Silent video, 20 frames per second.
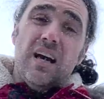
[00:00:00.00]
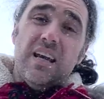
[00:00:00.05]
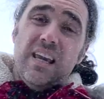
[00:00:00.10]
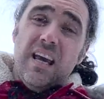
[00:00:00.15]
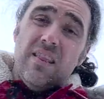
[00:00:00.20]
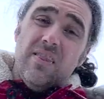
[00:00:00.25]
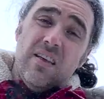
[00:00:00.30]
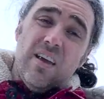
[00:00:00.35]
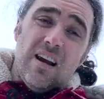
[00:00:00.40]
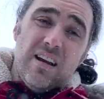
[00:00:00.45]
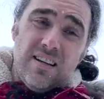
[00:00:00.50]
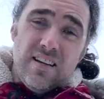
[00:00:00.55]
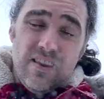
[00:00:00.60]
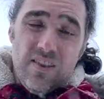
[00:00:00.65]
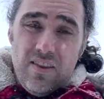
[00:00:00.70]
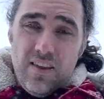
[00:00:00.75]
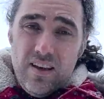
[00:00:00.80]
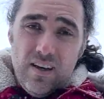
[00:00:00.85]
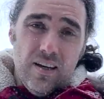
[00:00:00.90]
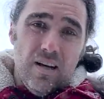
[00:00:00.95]
again, that I
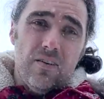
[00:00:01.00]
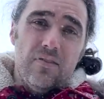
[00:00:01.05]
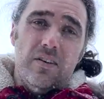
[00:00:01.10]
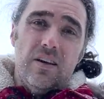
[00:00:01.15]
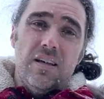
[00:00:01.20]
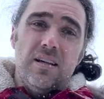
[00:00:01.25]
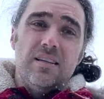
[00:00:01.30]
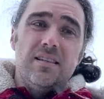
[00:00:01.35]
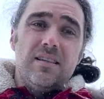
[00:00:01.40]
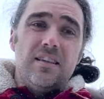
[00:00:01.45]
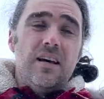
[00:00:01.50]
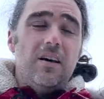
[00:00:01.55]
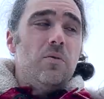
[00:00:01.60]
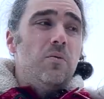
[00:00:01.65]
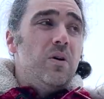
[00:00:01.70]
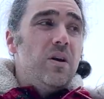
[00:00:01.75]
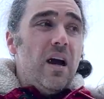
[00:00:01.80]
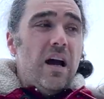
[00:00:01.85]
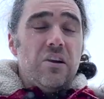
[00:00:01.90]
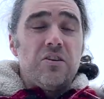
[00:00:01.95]
didn't think of, is
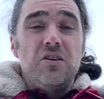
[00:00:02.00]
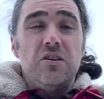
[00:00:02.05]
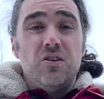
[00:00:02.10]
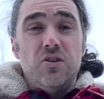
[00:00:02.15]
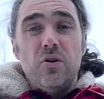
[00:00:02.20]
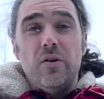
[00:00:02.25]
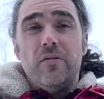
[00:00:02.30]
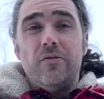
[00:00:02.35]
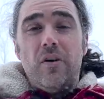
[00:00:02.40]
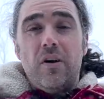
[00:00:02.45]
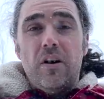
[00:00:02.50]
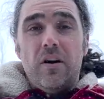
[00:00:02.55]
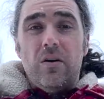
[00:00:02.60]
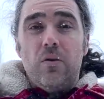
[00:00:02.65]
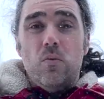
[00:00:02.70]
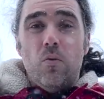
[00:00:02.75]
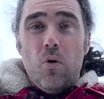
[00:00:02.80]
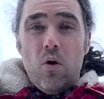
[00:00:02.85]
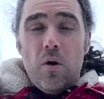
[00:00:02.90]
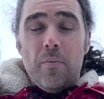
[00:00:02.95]
that we actually do have a
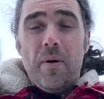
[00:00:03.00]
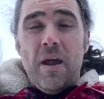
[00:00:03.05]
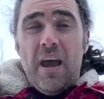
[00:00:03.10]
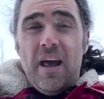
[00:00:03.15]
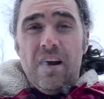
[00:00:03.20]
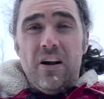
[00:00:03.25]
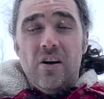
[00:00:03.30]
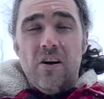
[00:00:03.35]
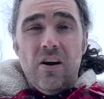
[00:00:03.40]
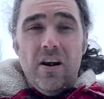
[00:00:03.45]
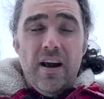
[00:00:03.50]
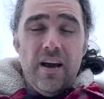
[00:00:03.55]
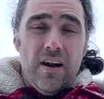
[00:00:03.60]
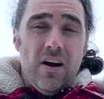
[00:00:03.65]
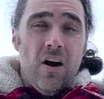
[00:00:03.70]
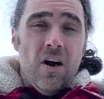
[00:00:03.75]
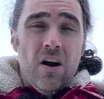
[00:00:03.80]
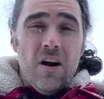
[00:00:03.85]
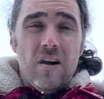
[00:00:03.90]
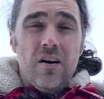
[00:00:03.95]
warm hangar
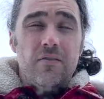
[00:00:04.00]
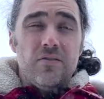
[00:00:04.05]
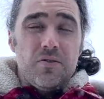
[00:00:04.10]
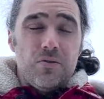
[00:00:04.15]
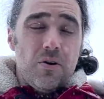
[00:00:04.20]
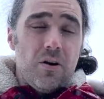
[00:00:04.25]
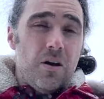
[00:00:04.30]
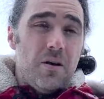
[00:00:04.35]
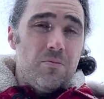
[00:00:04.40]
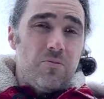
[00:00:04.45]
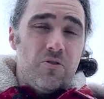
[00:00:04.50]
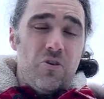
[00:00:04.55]
at Harv's where I'm